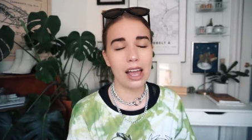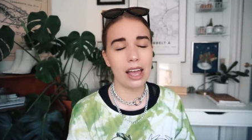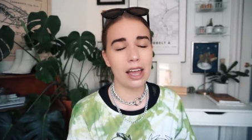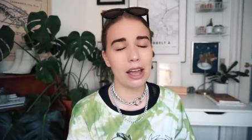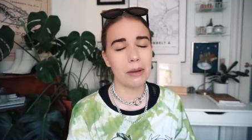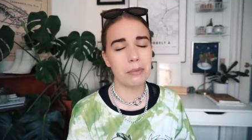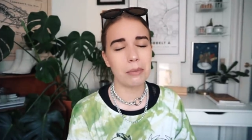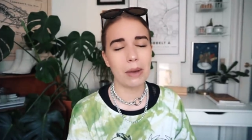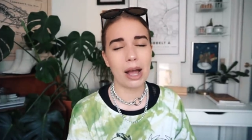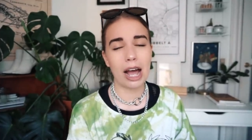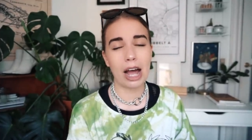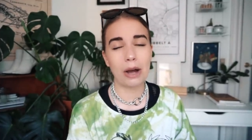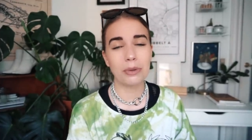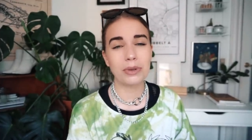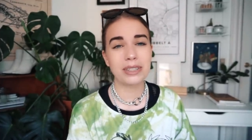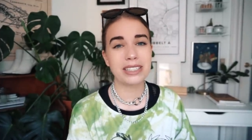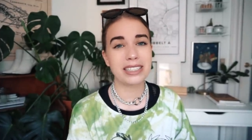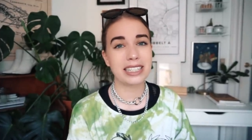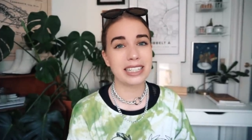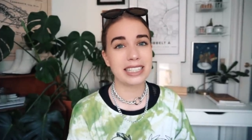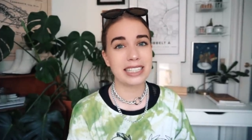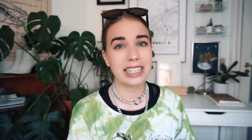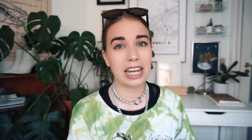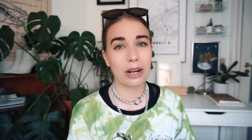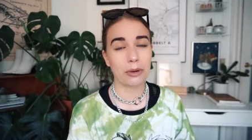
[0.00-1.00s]
Um, I would
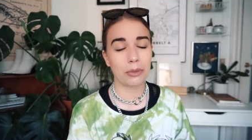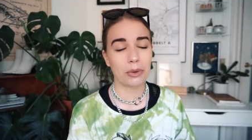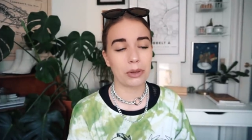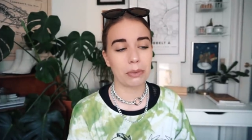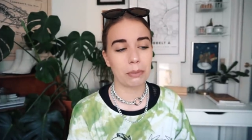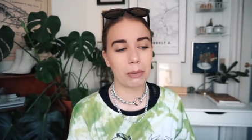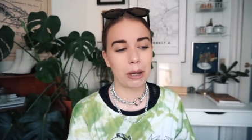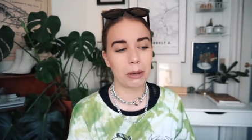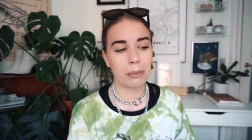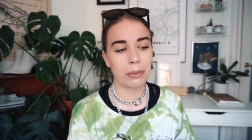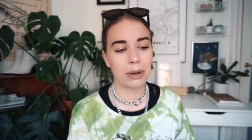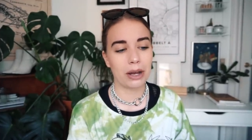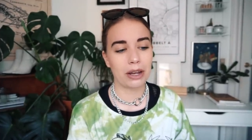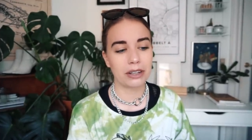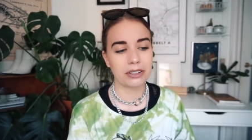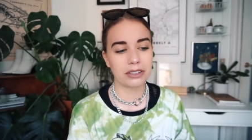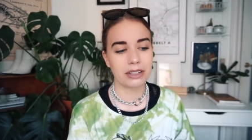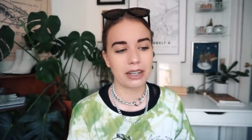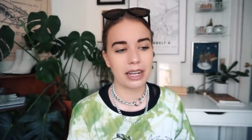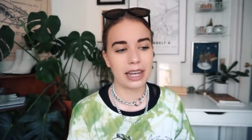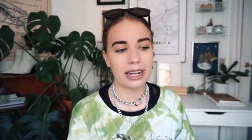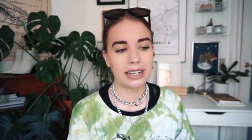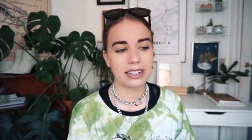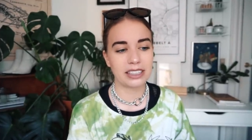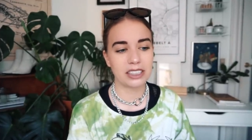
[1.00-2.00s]
sit down with my
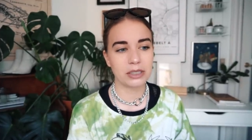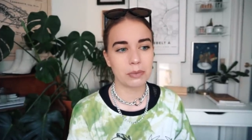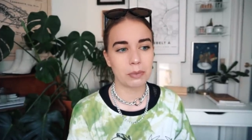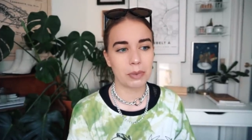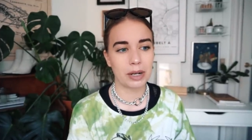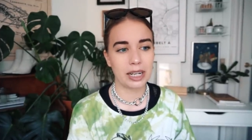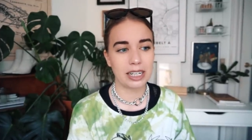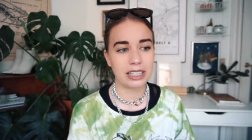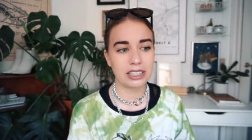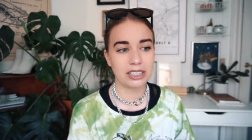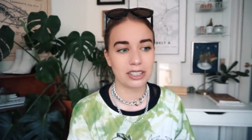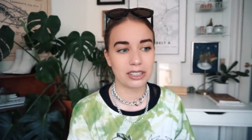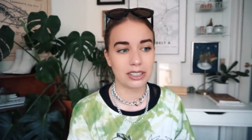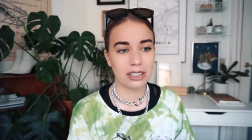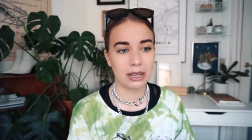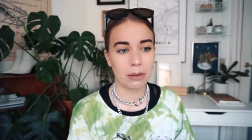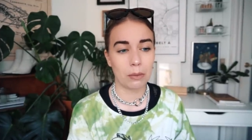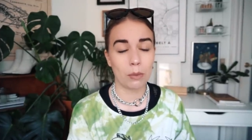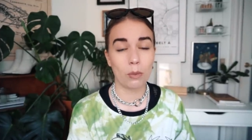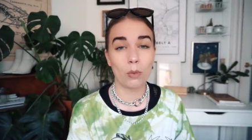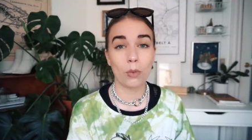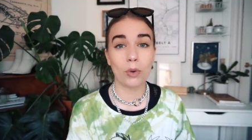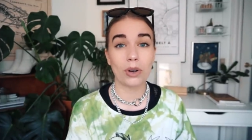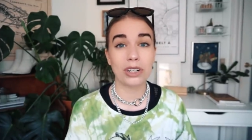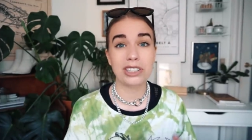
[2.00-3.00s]
partner and explain to
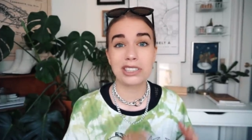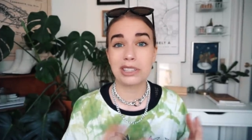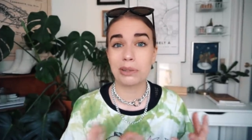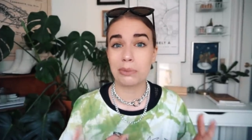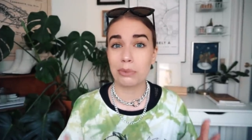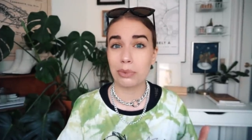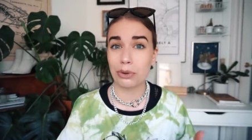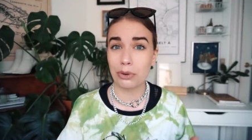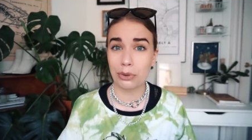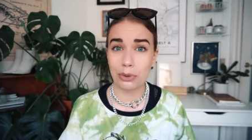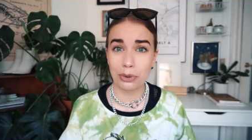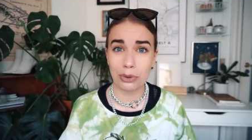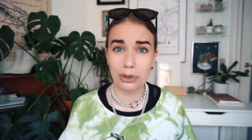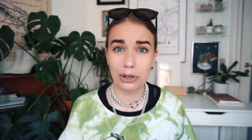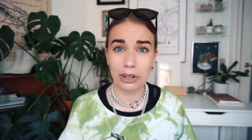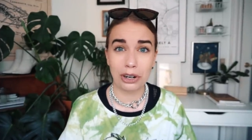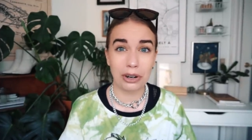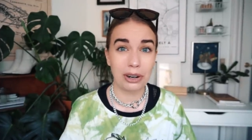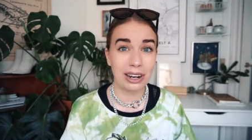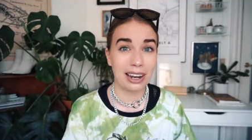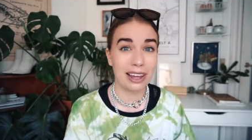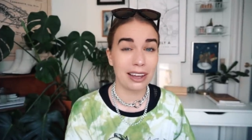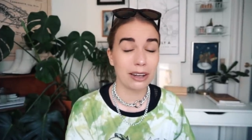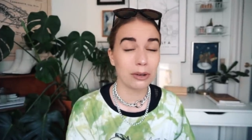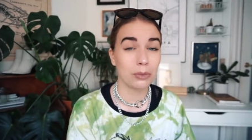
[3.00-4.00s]
them what's important
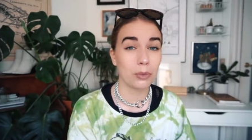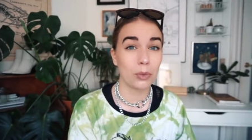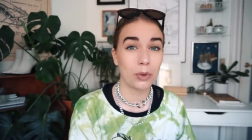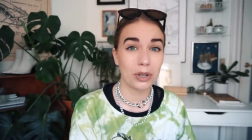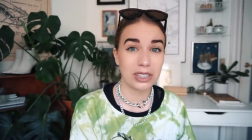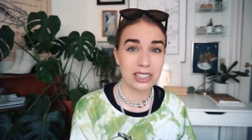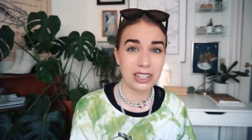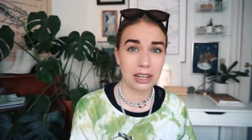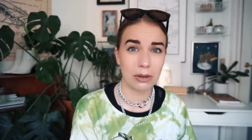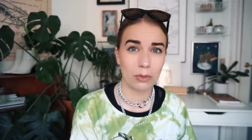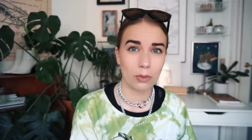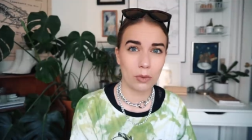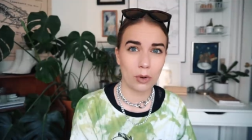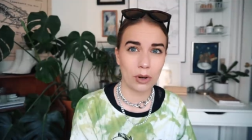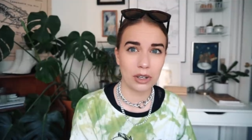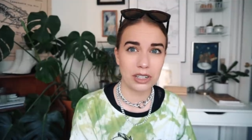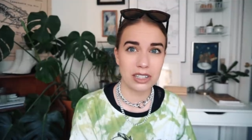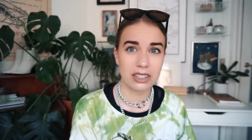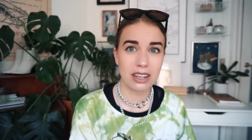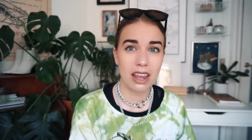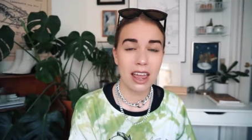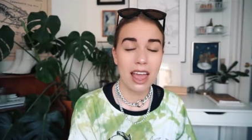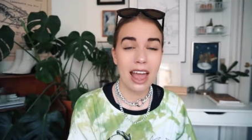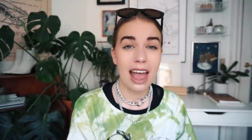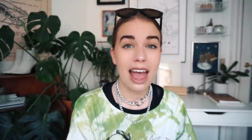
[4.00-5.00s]
and like what I
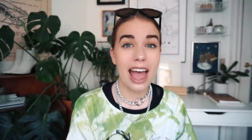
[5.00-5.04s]
want.